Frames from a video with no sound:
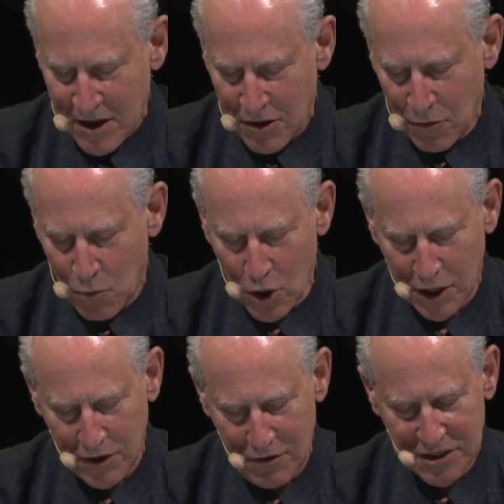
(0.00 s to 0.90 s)
The work
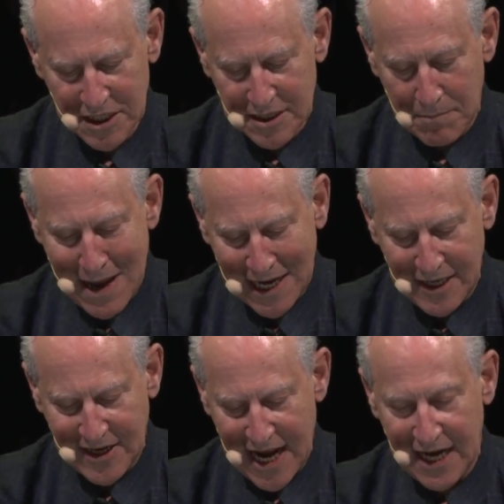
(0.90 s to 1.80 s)
uses the
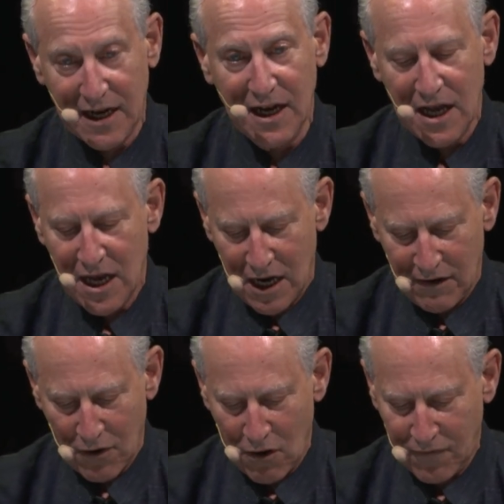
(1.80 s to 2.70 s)
metadata
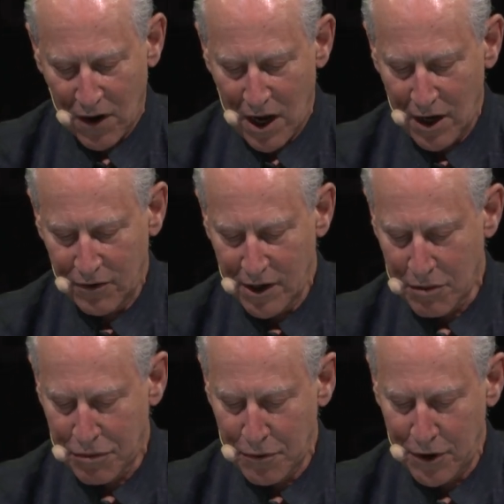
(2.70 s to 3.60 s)
of over
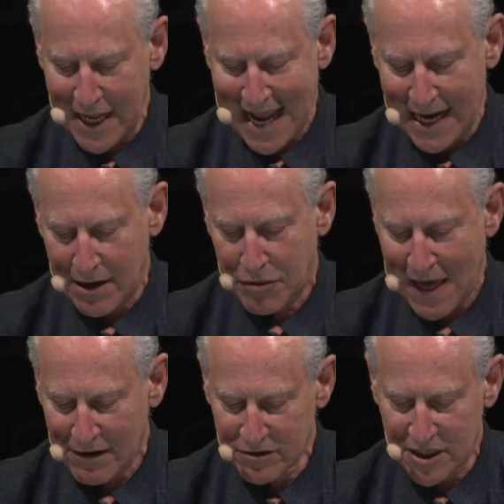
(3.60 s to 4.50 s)

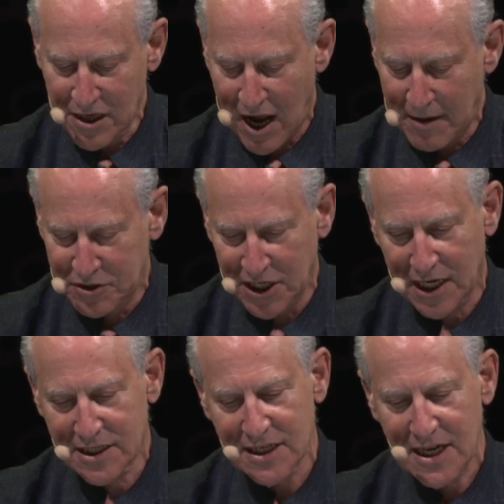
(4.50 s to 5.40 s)
138,000
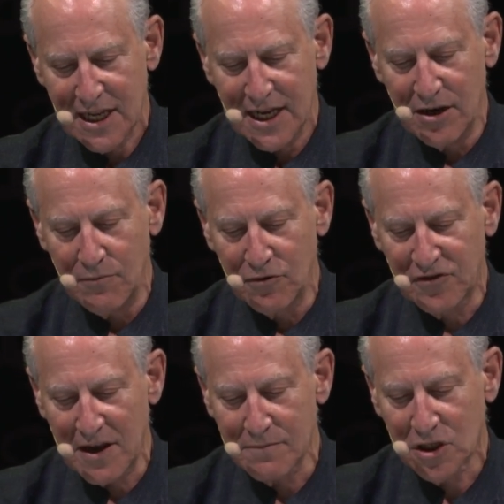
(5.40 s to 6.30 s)
objects in the
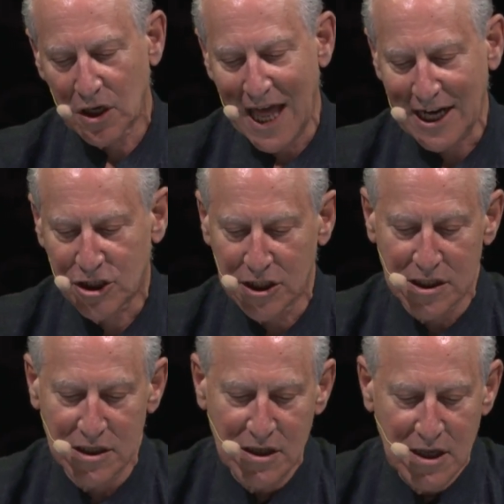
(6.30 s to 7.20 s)
museum's collection
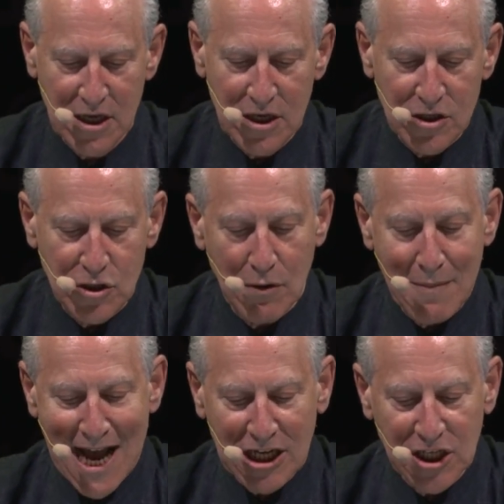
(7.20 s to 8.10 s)
to
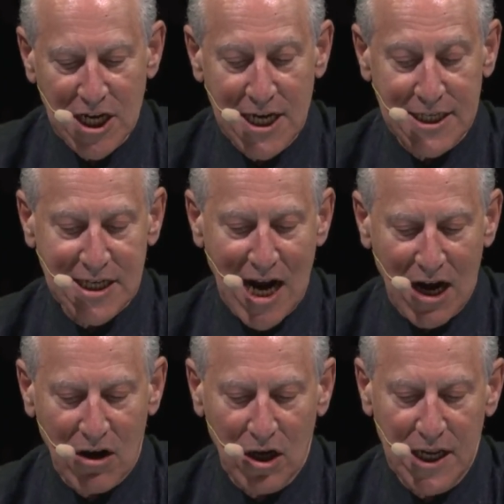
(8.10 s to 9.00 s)
imagine an
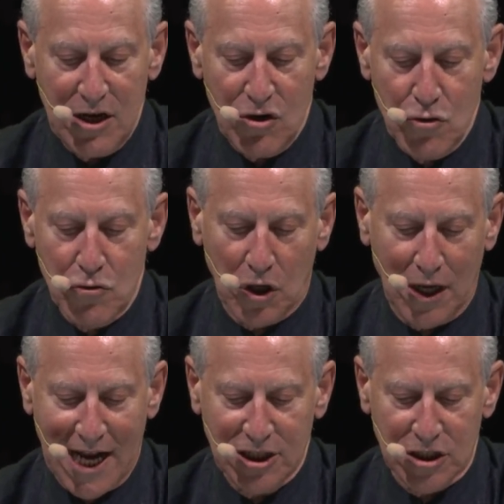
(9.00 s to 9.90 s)
entirely new
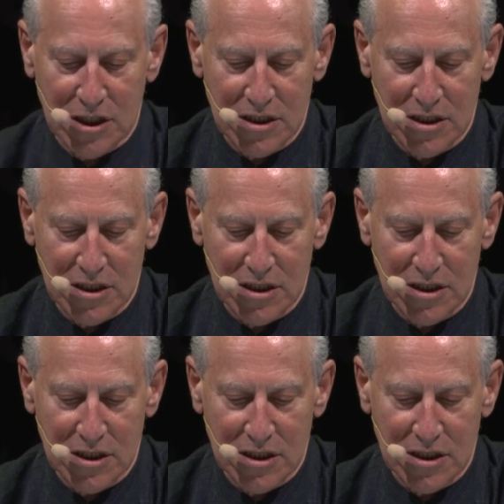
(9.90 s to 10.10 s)
collection.